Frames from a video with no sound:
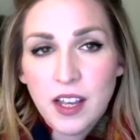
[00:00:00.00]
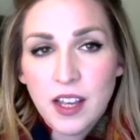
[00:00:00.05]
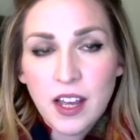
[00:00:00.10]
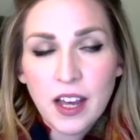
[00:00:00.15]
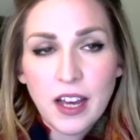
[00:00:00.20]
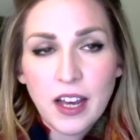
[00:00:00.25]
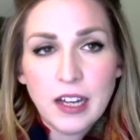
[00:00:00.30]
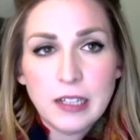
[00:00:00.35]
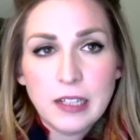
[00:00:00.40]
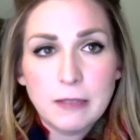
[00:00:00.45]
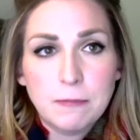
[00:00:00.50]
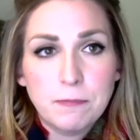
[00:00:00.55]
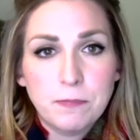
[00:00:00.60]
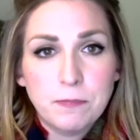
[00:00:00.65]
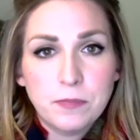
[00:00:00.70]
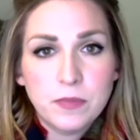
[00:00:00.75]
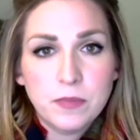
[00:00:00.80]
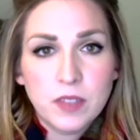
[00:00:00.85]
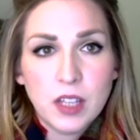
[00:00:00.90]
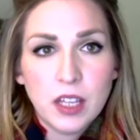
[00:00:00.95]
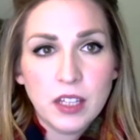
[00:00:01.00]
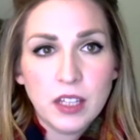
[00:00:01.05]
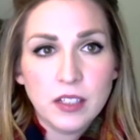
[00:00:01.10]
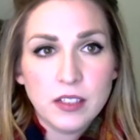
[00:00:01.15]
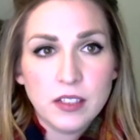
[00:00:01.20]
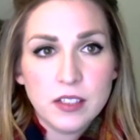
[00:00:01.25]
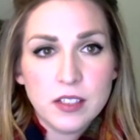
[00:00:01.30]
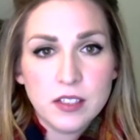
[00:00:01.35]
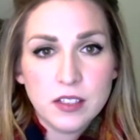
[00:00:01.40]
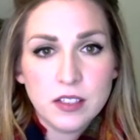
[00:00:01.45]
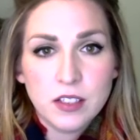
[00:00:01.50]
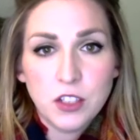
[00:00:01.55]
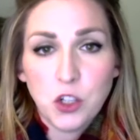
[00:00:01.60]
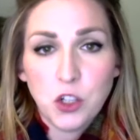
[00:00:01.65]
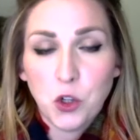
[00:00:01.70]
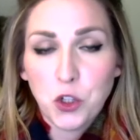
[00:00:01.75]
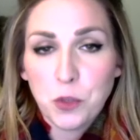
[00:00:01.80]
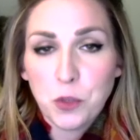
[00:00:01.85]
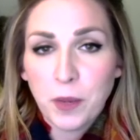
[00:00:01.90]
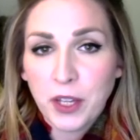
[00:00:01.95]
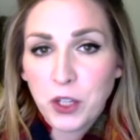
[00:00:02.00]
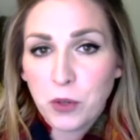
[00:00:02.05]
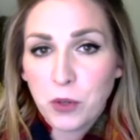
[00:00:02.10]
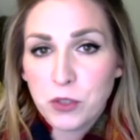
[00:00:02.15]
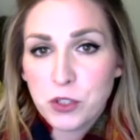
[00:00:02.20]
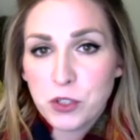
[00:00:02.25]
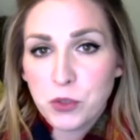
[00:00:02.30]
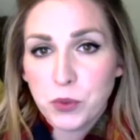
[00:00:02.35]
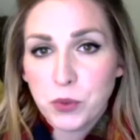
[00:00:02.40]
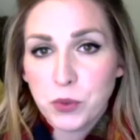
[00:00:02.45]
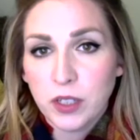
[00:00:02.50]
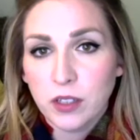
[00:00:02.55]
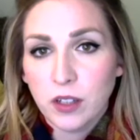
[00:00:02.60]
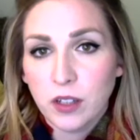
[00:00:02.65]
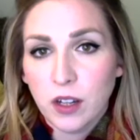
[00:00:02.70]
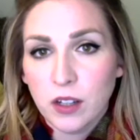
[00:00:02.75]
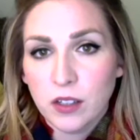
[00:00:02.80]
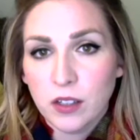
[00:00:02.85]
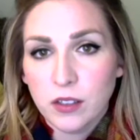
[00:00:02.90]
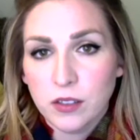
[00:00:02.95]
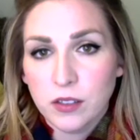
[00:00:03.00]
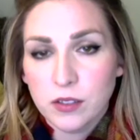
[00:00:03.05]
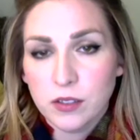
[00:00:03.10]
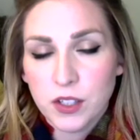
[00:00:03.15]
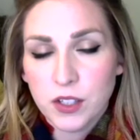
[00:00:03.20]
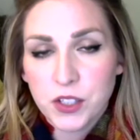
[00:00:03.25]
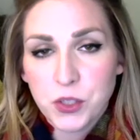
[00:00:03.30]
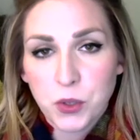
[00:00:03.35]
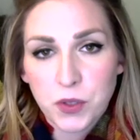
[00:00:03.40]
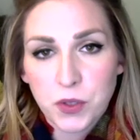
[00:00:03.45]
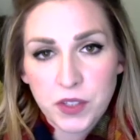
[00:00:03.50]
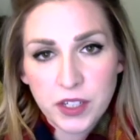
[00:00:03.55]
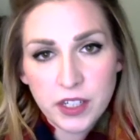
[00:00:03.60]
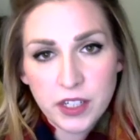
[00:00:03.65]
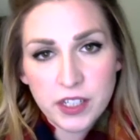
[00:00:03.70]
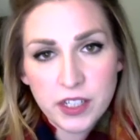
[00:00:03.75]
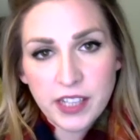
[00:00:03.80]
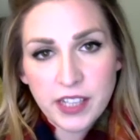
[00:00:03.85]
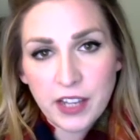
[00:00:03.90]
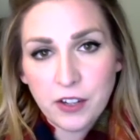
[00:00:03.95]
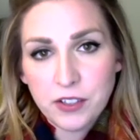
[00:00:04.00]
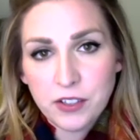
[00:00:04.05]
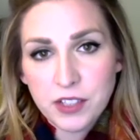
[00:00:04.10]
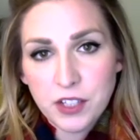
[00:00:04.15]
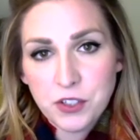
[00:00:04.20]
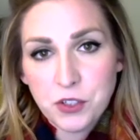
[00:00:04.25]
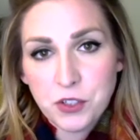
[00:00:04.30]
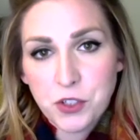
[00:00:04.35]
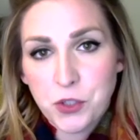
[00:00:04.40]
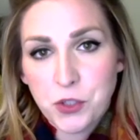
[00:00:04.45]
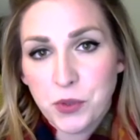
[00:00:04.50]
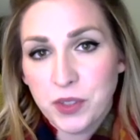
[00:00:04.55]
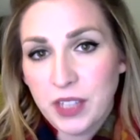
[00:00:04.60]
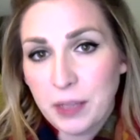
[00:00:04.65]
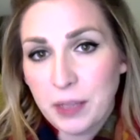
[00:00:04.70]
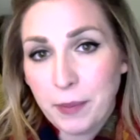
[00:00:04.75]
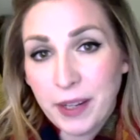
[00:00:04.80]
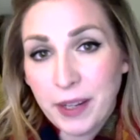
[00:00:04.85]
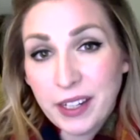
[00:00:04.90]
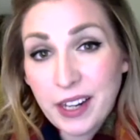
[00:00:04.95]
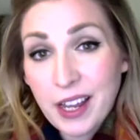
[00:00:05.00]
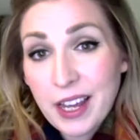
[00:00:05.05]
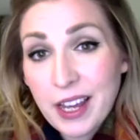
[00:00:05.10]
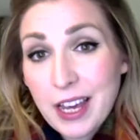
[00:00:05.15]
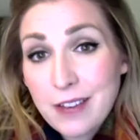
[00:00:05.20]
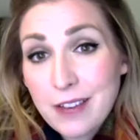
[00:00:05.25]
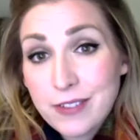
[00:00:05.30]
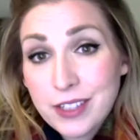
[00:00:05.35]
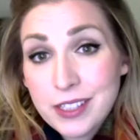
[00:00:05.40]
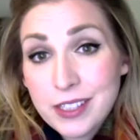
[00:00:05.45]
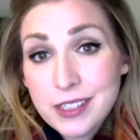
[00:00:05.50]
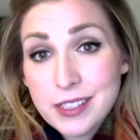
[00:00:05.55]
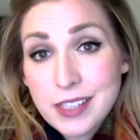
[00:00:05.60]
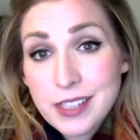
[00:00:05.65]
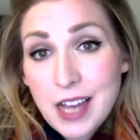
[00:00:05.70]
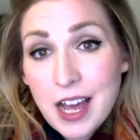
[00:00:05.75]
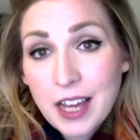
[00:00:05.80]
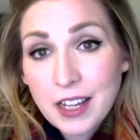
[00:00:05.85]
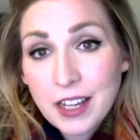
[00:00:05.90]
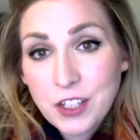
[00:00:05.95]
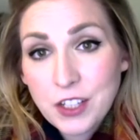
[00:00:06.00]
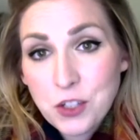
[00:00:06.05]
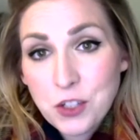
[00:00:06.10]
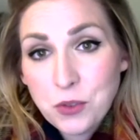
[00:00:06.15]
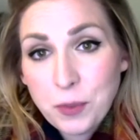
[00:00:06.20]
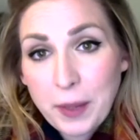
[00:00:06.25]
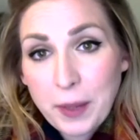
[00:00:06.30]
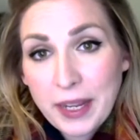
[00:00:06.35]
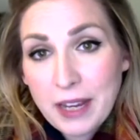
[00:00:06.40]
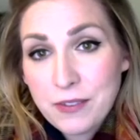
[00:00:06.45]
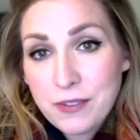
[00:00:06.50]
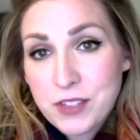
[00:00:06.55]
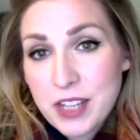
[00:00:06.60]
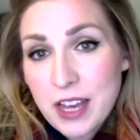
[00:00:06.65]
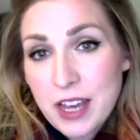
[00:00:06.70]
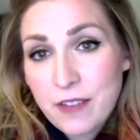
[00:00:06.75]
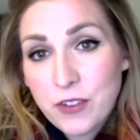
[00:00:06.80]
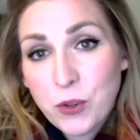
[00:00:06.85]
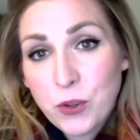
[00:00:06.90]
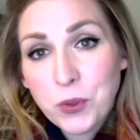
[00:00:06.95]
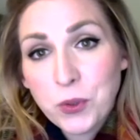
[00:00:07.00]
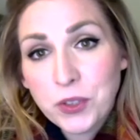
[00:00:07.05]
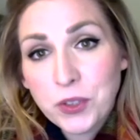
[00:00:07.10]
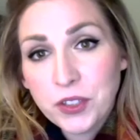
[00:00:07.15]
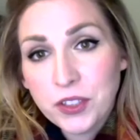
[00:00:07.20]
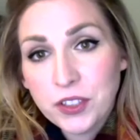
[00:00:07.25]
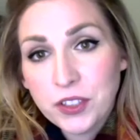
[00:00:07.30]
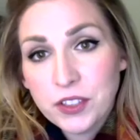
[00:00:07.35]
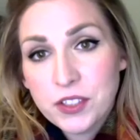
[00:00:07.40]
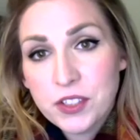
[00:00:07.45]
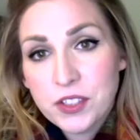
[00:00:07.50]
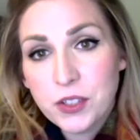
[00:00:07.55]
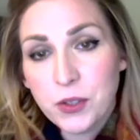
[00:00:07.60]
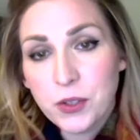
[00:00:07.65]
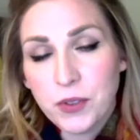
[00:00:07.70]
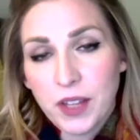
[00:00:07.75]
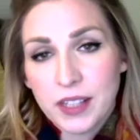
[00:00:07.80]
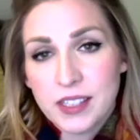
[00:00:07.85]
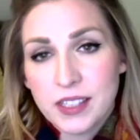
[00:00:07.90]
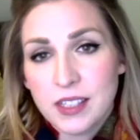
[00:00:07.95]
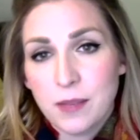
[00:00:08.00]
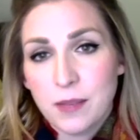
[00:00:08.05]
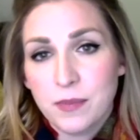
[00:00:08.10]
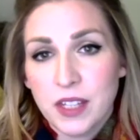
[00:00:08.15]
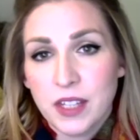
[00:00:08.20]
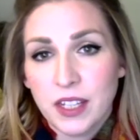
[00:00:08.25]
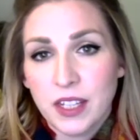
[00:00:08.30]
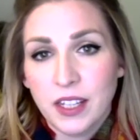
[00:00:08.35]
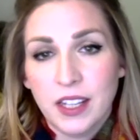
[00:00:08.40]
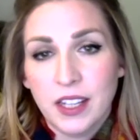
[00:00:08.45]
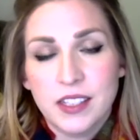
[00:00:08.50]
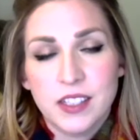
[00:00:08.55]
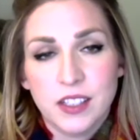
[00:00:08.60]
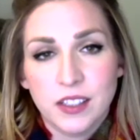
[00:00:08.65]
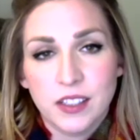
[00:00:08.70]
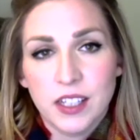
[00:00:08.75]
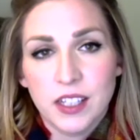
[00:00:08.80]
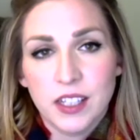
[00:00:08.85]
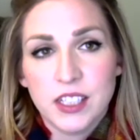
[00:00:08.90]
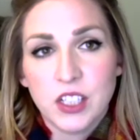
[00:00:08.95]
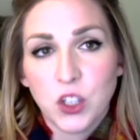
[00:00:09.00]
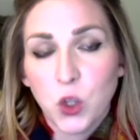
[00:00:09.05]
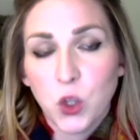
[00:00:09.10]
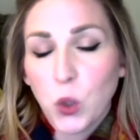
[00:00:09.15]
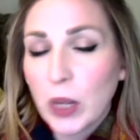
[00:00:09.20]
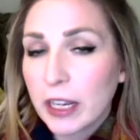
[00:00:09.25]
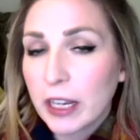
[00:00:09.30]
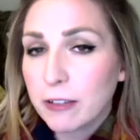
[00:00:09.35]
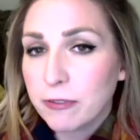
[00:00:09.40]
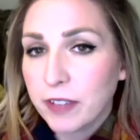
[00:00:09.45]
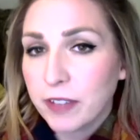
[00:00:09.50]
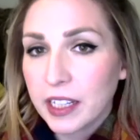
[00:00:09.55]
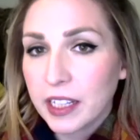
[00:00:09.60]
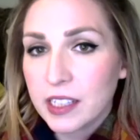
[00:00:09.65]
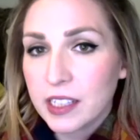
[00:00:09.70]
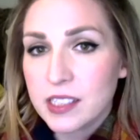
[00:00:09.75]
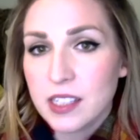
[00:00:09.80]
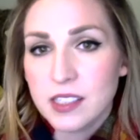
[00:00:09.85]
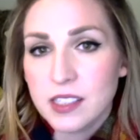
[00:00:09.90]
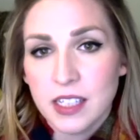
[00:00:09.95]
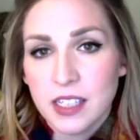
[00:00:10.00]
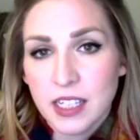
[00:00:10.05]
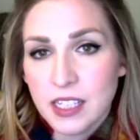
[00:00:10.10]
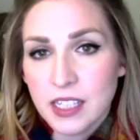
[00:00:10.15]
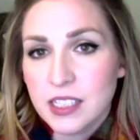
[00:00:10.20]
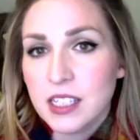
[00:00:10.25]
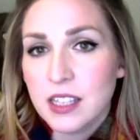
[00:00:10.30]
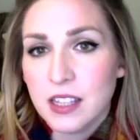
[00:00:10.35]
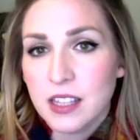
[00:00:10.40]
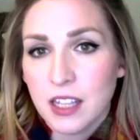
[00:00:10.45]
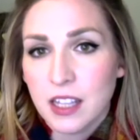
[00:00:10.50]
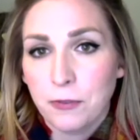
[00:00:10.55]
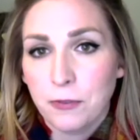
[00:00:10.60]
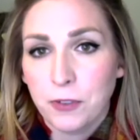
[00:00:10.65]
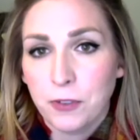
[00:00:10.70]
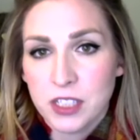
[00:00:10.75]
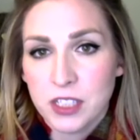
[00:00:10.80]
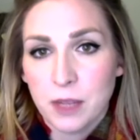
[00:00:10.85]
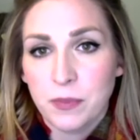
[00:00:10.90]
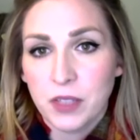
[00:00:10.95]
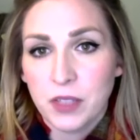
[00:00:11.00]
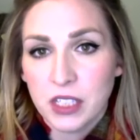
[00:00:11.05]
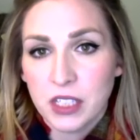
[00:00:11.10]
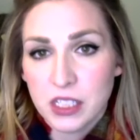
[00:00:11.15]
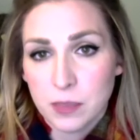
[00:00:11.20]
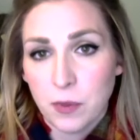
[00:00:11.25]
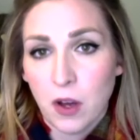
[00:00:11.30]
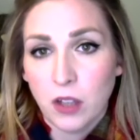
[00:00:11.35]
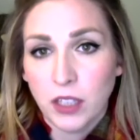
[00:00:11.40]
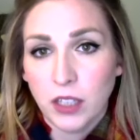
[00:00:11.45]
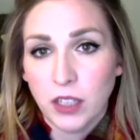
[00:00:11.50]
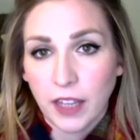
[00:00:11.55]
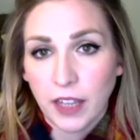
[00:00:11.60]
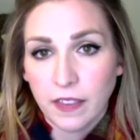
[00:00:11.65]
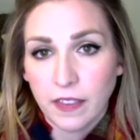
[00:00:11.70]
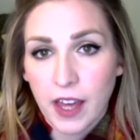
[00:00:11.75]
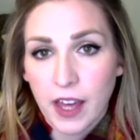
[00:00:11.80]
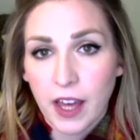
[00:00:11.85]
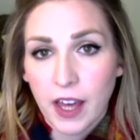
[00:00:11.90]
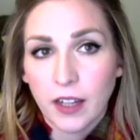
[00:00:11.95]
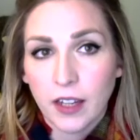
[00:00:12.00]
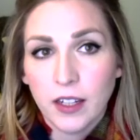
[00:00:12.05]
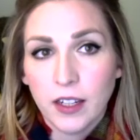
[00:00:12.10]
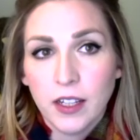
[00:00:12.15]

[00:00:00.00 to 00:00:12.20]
And you might go to a store that a designer sent you to and they might not have it in stock and you might have to have it ordered. So that's something, it's a quick fix. It's an easy thing for something small like that.